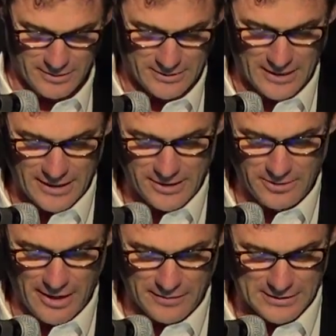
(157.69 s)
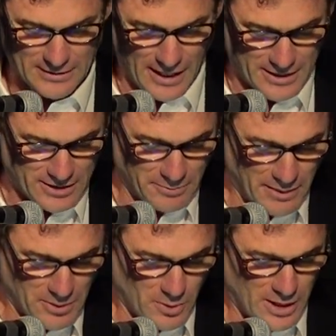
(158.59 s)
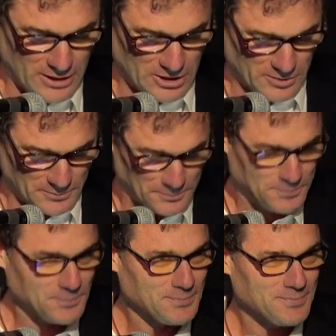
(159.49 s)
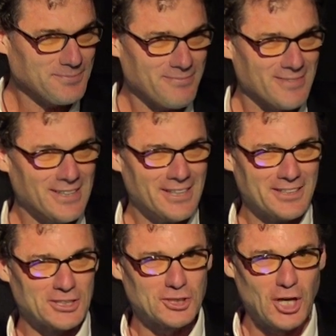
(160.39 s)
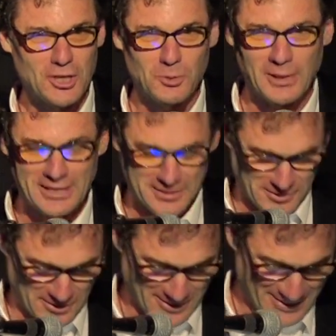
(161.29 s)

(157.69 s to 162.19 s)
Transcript: Denny Kravitz dies on my watch. The shark wins.